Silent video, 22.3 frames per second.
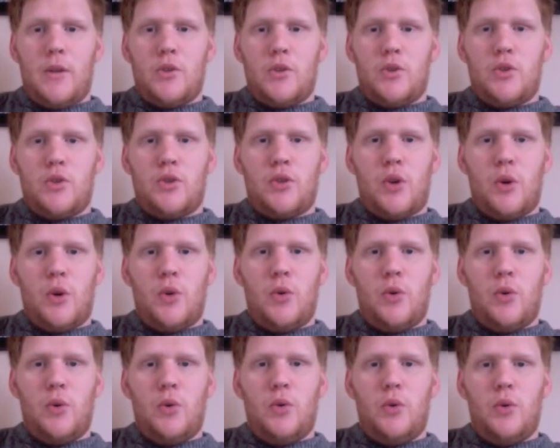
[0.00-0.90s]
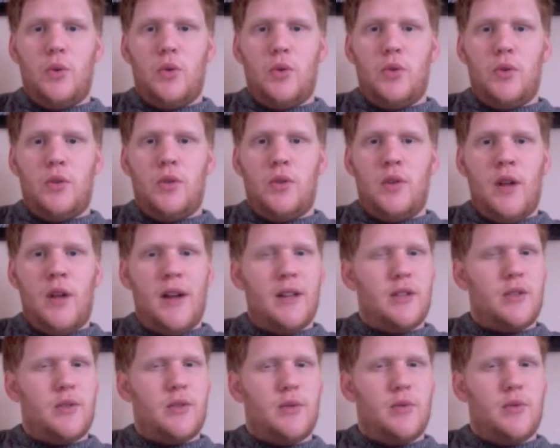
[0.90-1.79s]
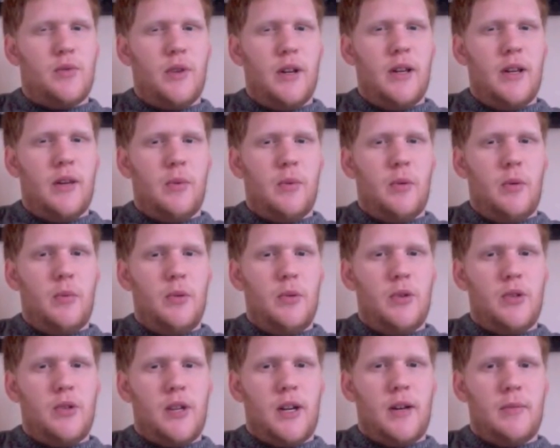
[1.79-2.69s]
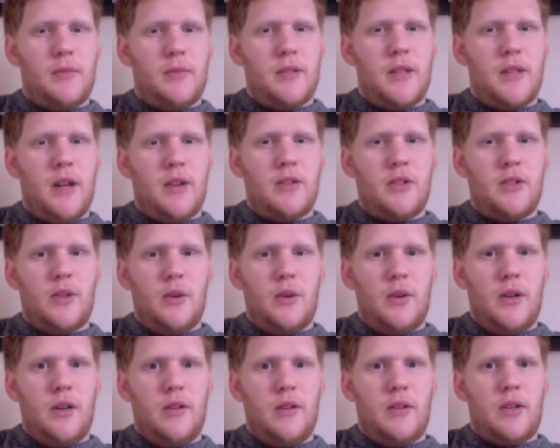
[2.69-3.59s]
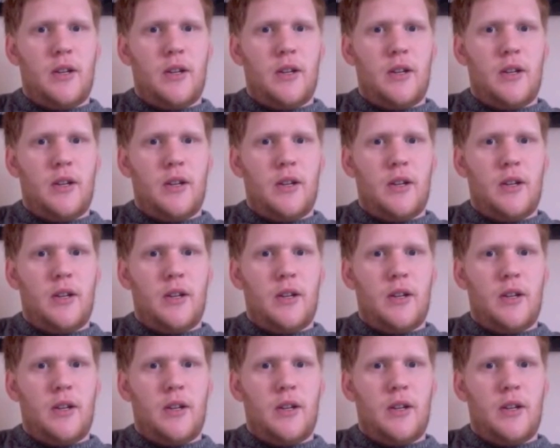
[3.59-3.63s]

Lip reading: So that's really what music comes down to.